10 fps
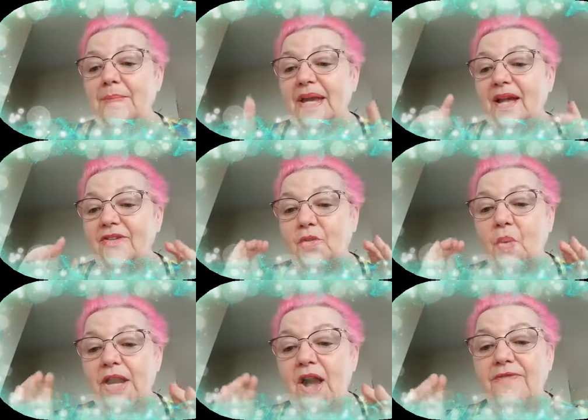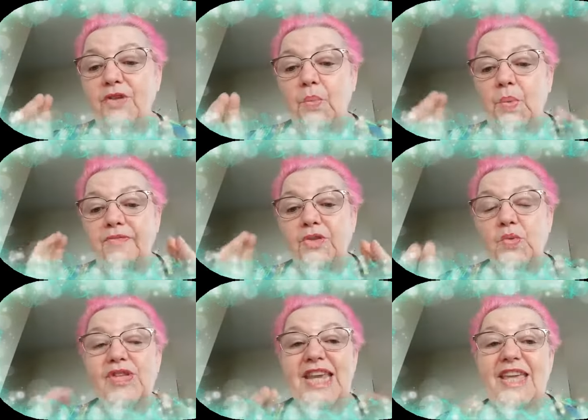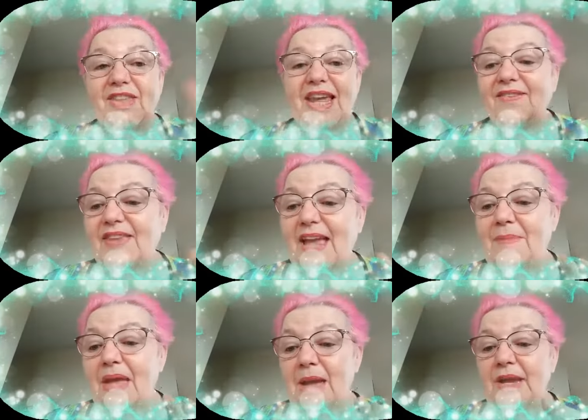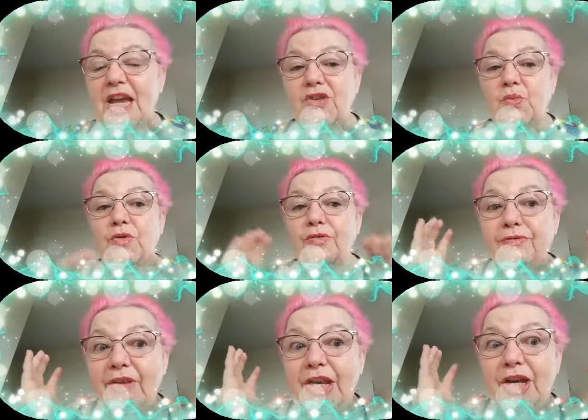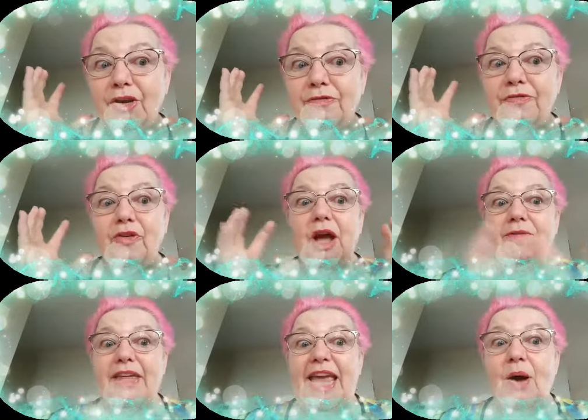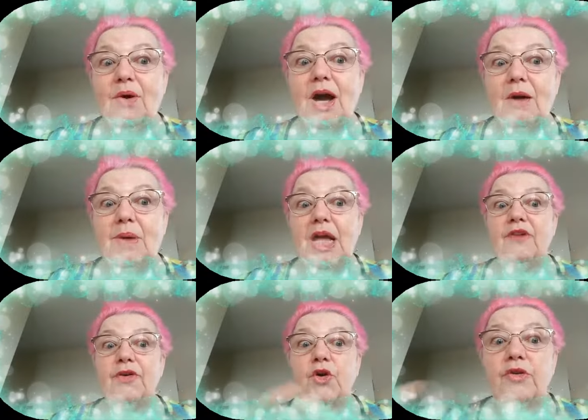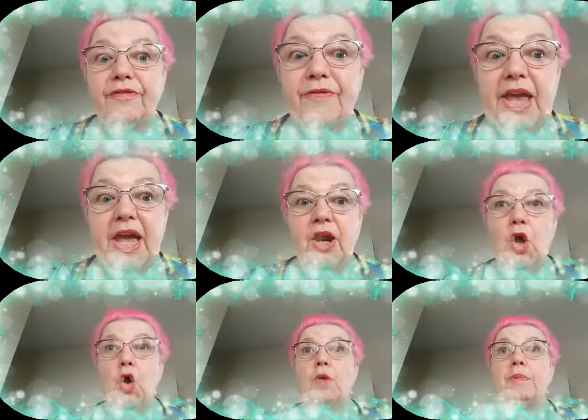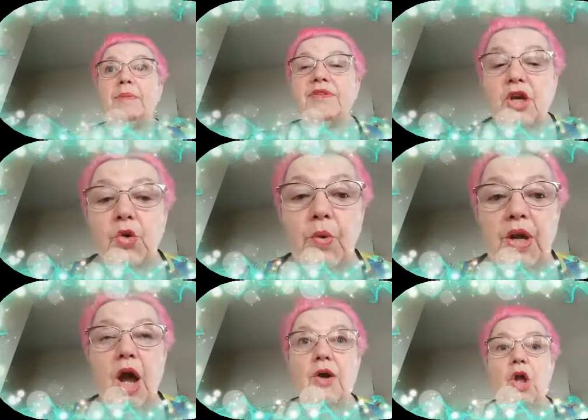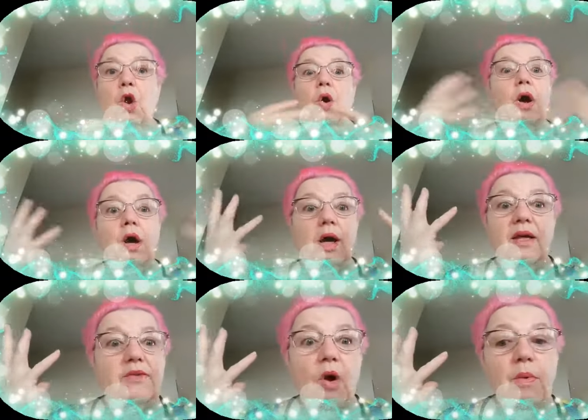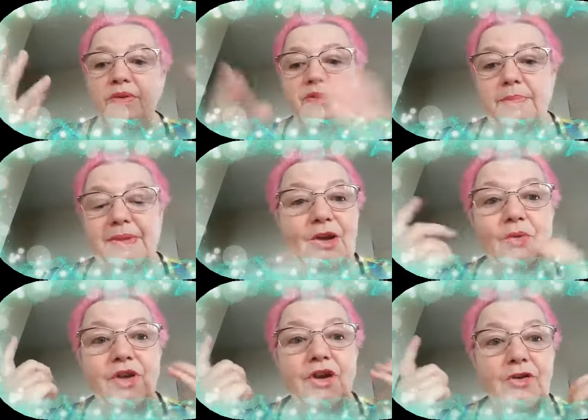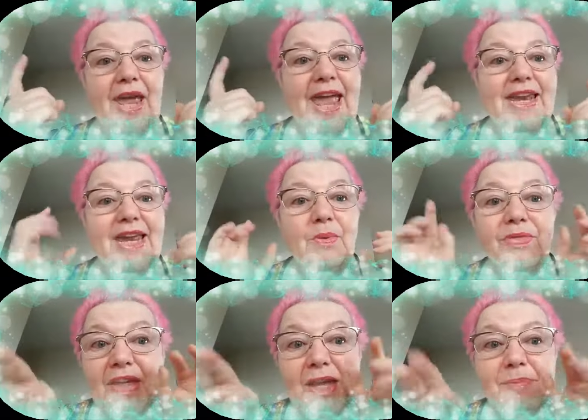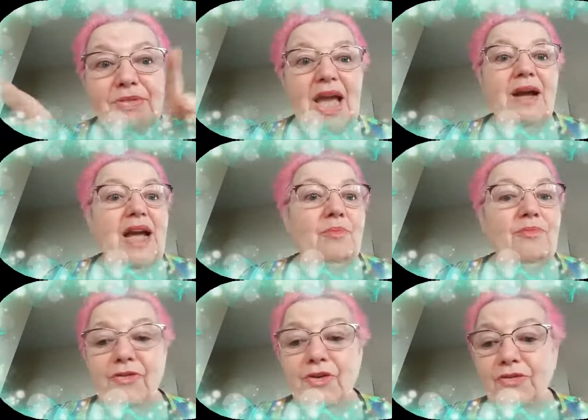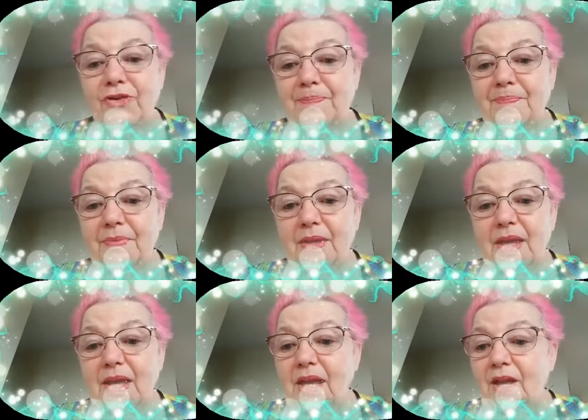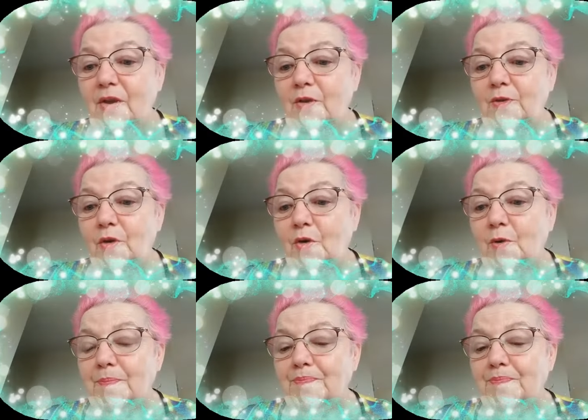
because quite often we refuse to take the next step because we're fearful of the outcome. If we're going to fail, or maybe it's not going to work out, it's always something that goes on in our head, and we think about the outcome first. So